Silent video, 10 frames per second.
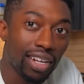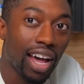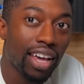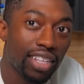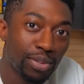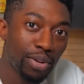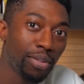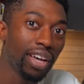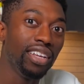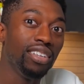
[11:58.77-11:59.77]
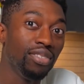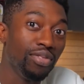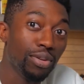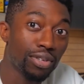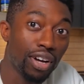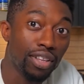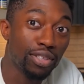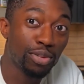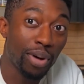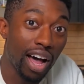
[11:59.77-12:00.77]
I hate to put my Indian viewers on the
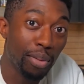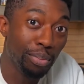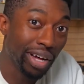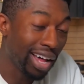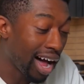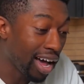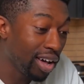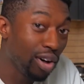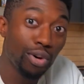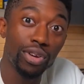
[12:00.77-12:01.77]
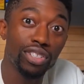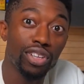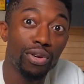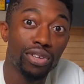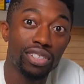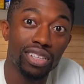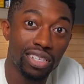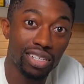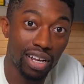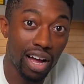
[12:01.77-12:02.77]
spot, but I always noticed
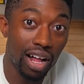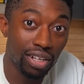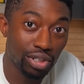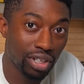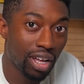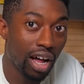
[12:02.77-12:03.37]
this in college.